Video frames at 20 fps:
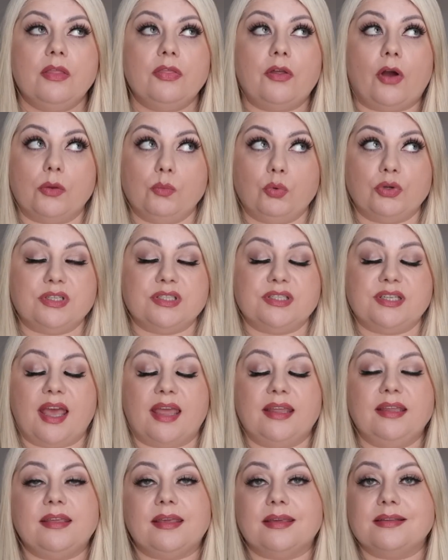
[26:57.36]
that I wouldn't
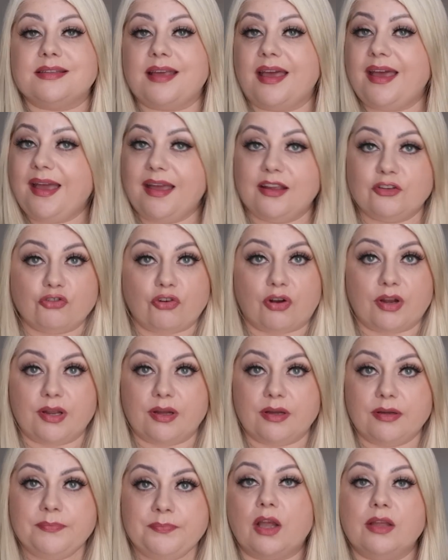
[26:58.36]
take is a
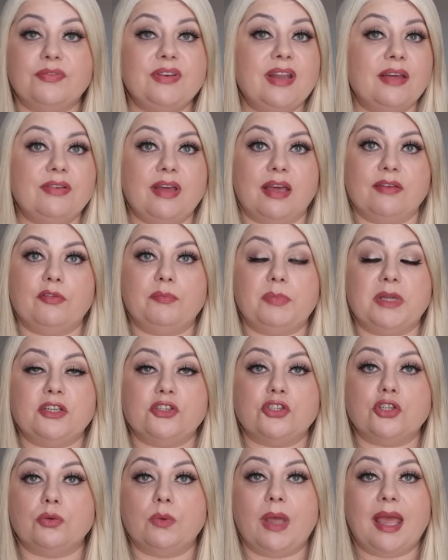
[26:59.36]
hairdryer. I've never ever
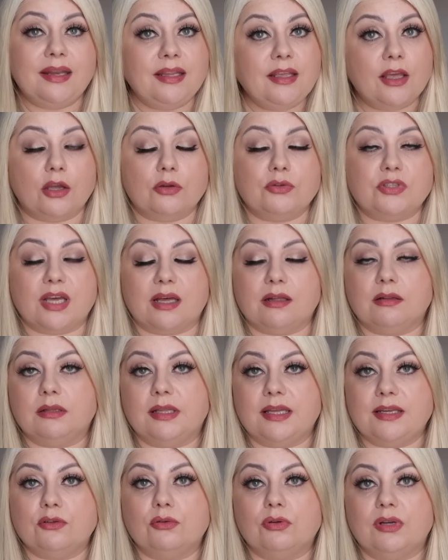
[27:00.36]
been to any hotel
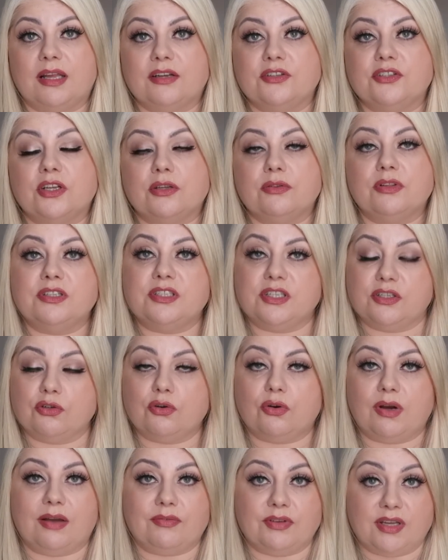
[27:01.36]
in Orlando that did
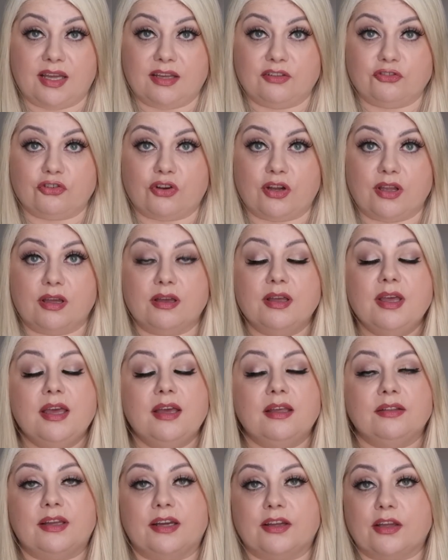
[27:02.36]
not have a hairdryer.
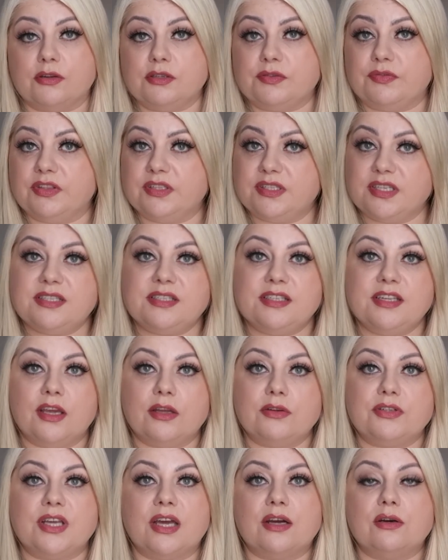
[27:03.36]
That goes for the Disney
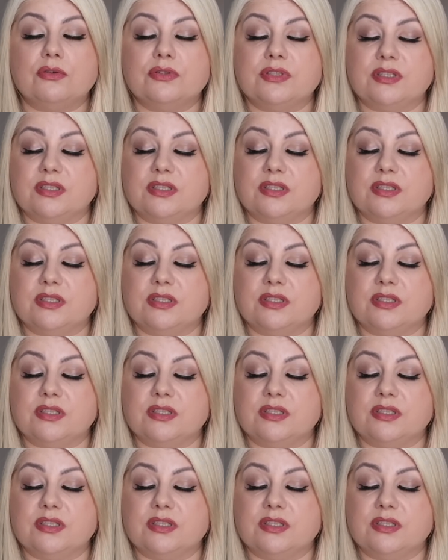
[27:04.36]
hotels,